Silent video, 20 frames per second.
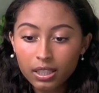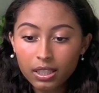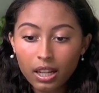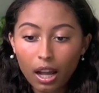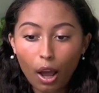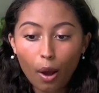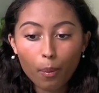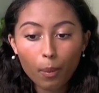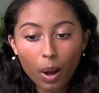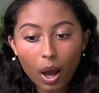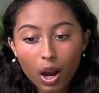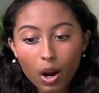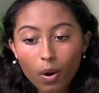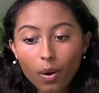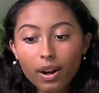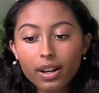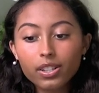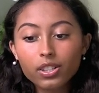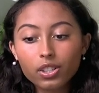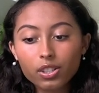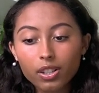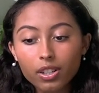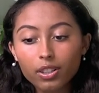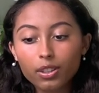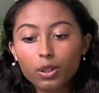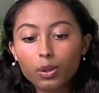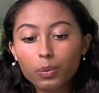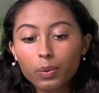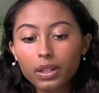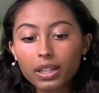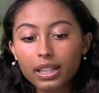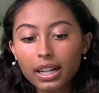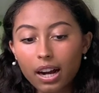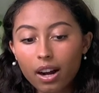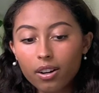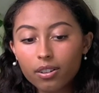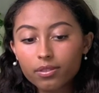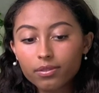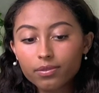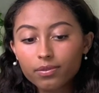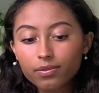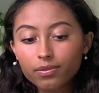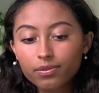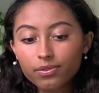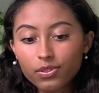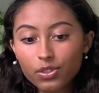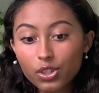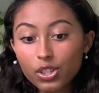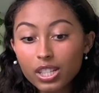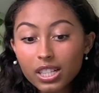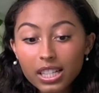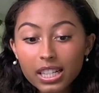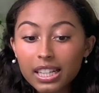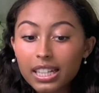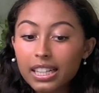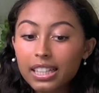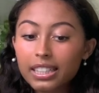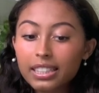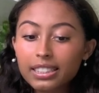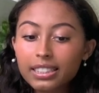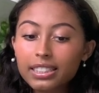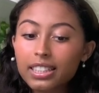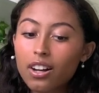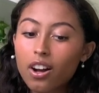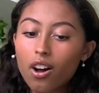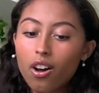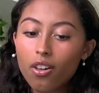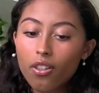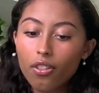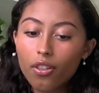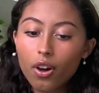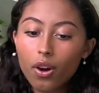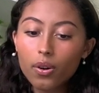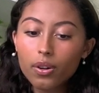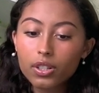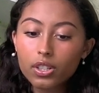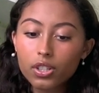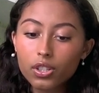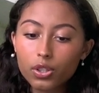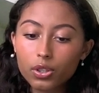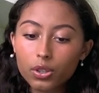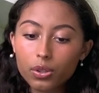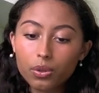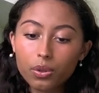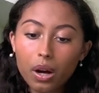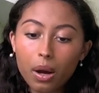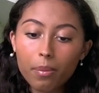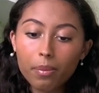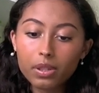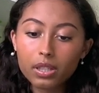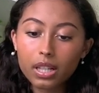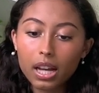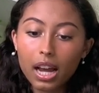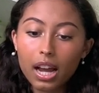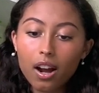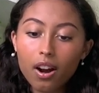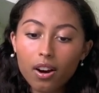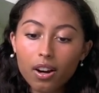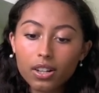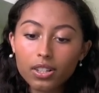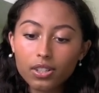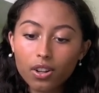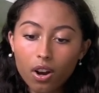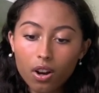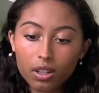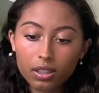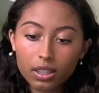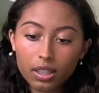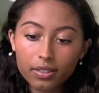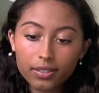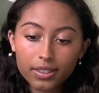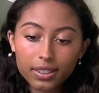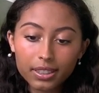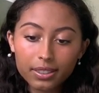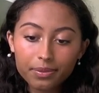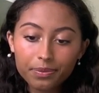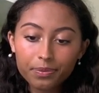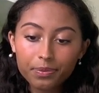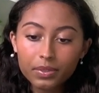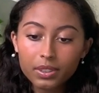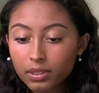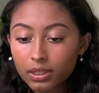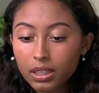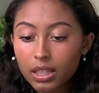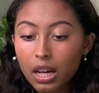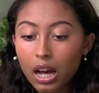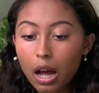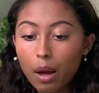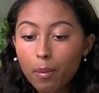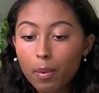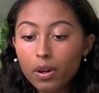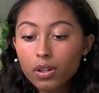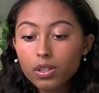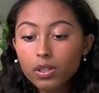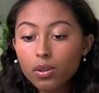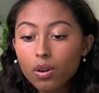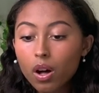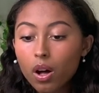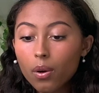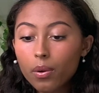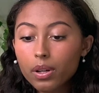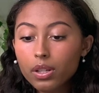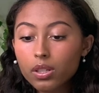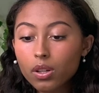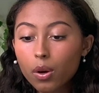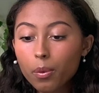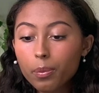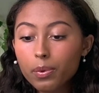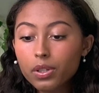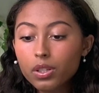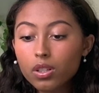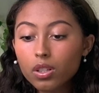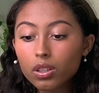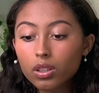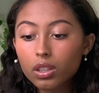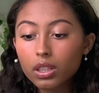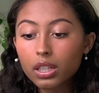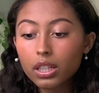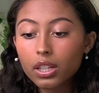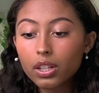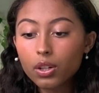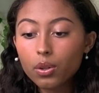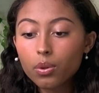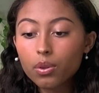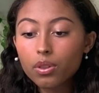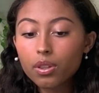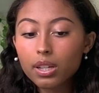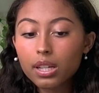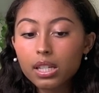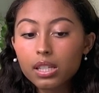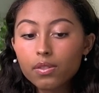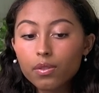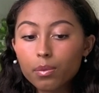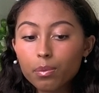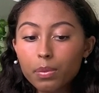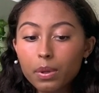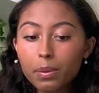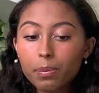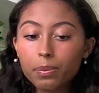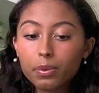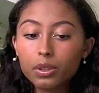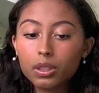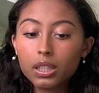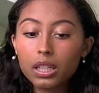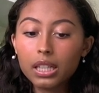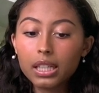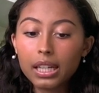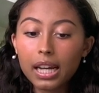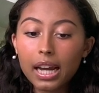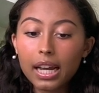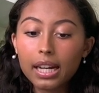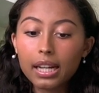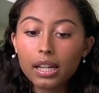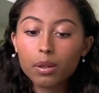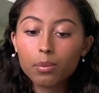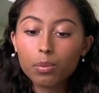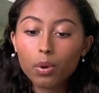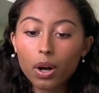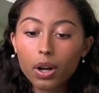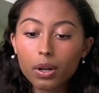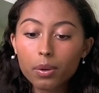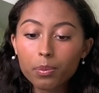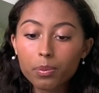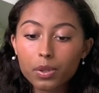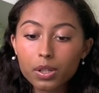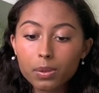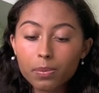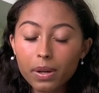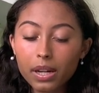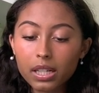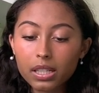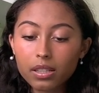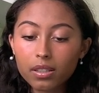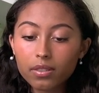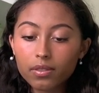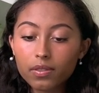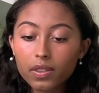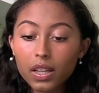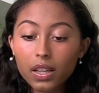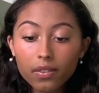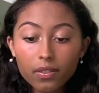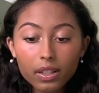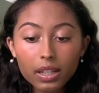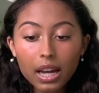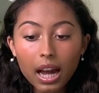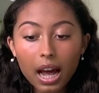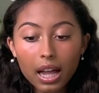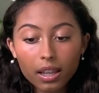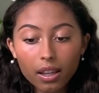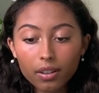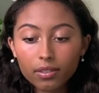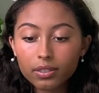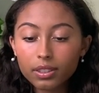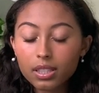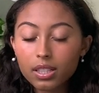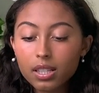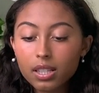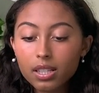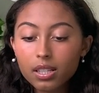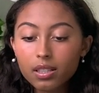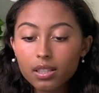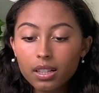I'm not quite sure it'll work out. Just kidding, although it's true, I'm a die-hard dog lover. I'm also always open to learning new things from people and gaining a broadened perspective, even cat lovers.